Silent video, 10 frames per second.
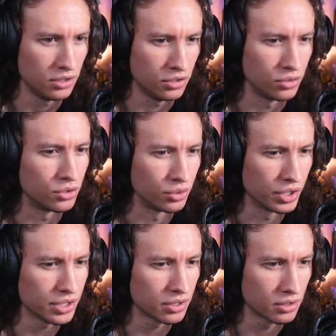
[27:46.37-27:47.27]
You drew
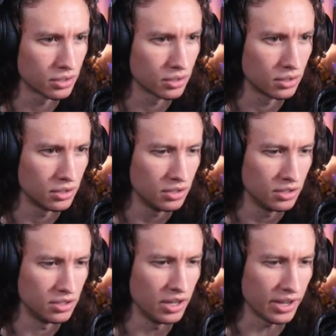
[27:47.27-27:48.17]
this?
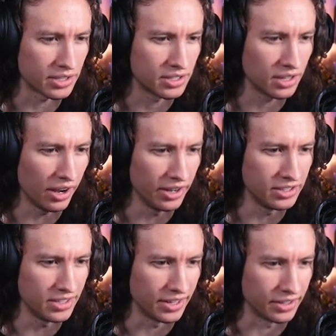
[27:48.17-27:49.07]
Yes, I
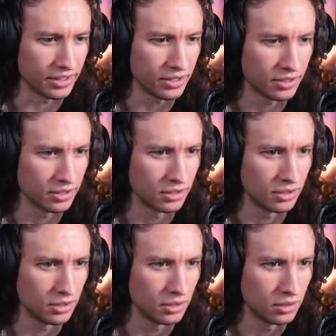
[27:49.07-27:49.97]
did.
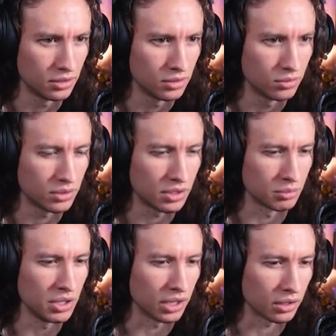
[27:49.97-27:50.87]
What does it
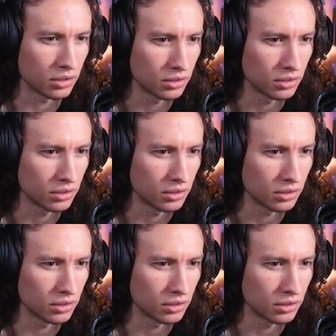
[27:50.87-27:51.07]
mean?